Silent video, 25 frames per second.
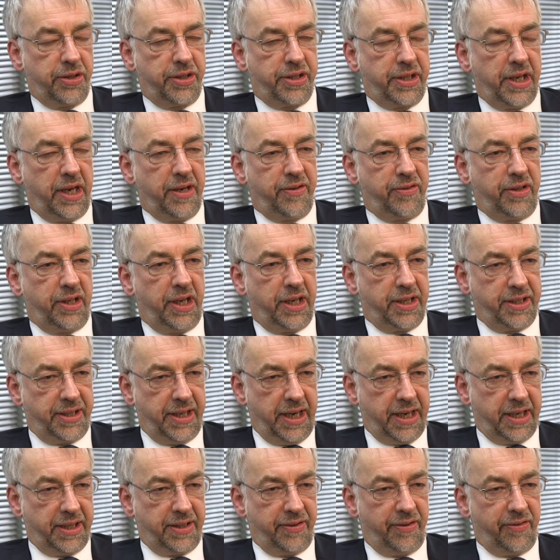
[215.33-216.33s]
Safety
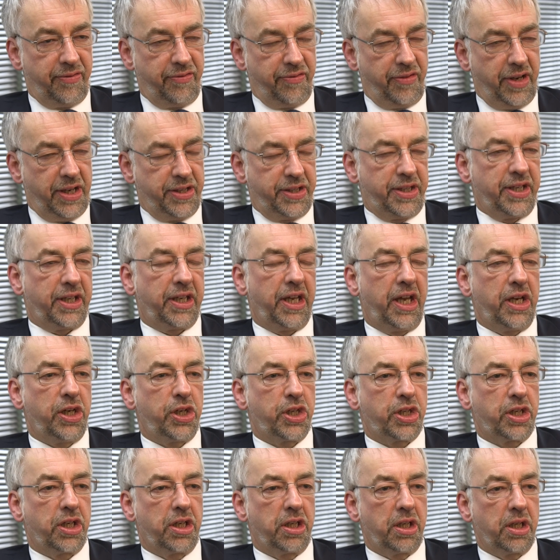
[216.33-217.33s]
Executive
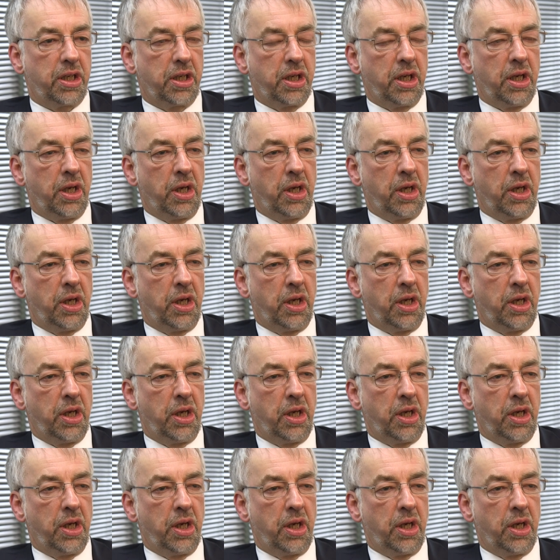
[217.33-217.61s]
investigation